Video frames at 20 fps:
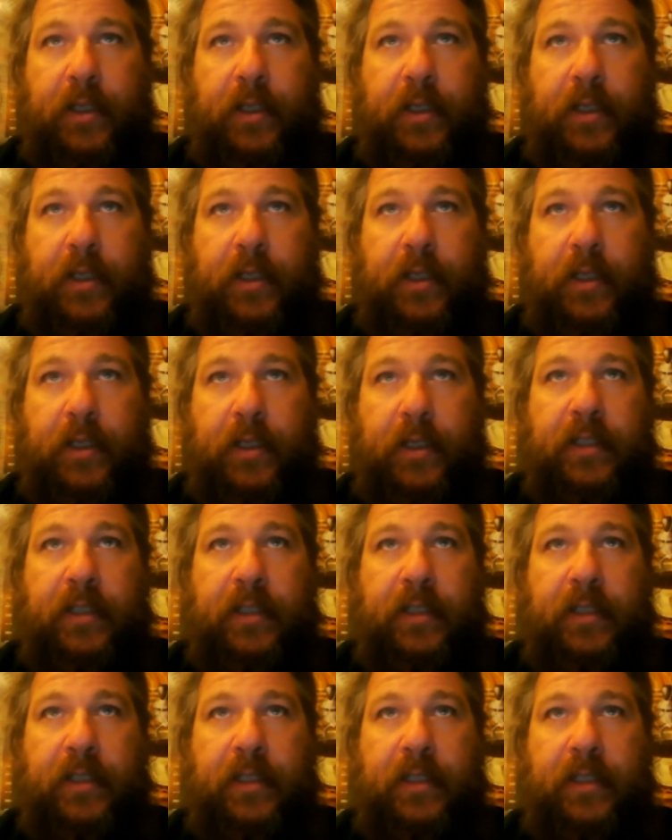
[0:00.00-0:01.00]
And they had
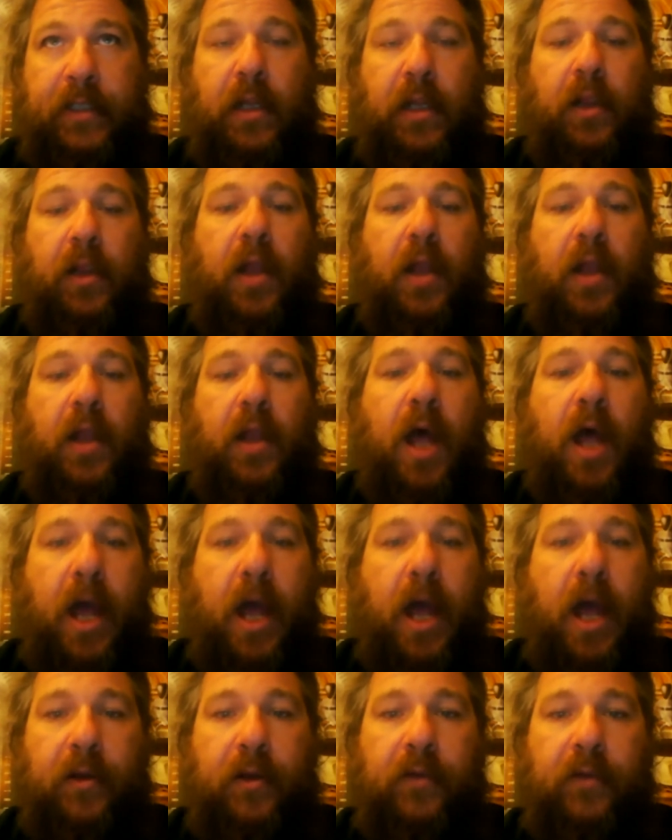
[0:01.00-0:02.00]
spent a lot
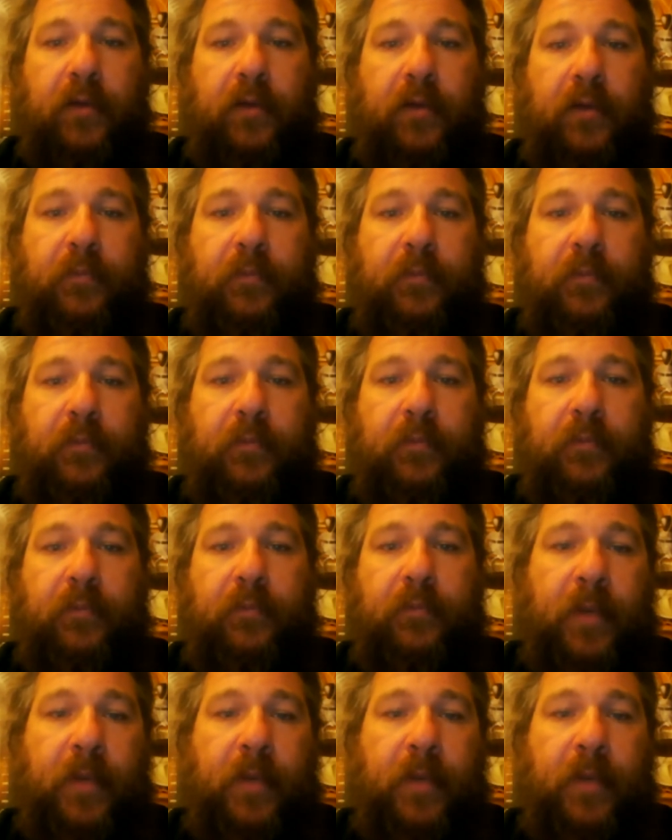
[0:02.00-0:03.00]
of their
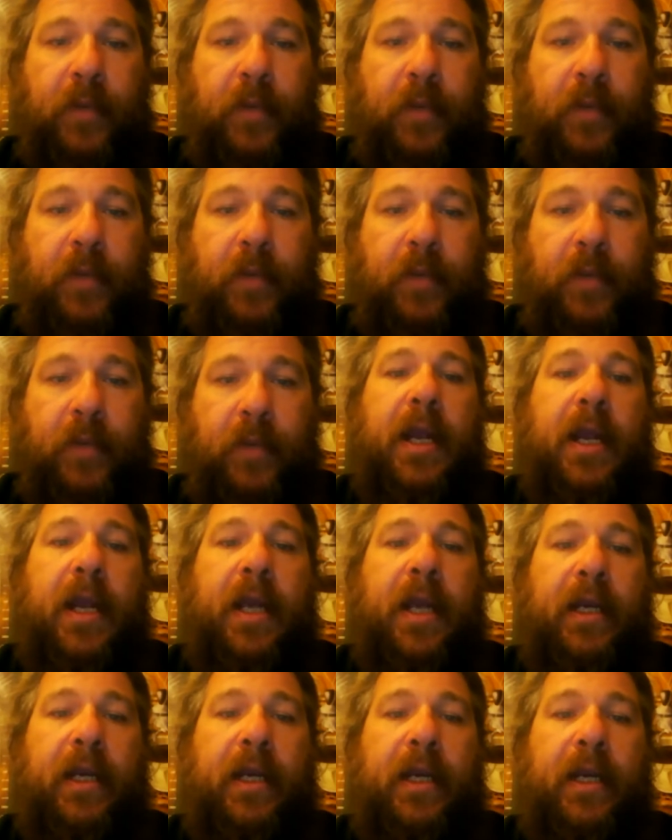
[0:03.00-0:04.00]
money
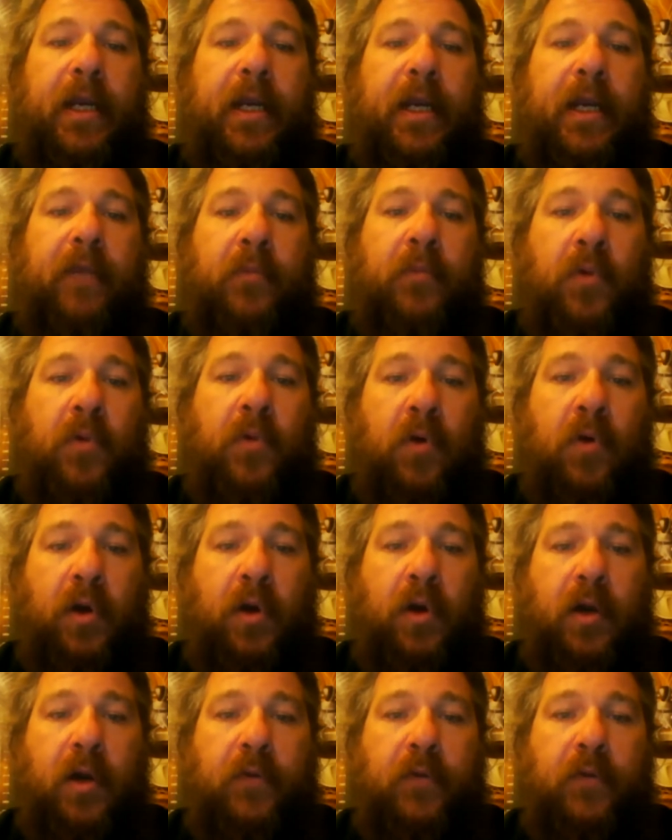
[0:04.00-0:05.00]
and even more
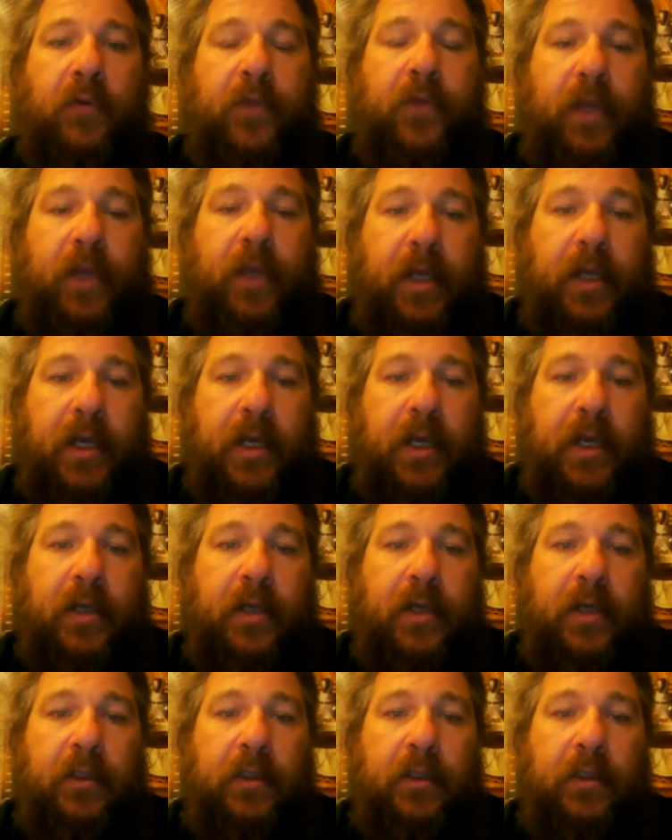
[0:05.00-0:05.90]
of the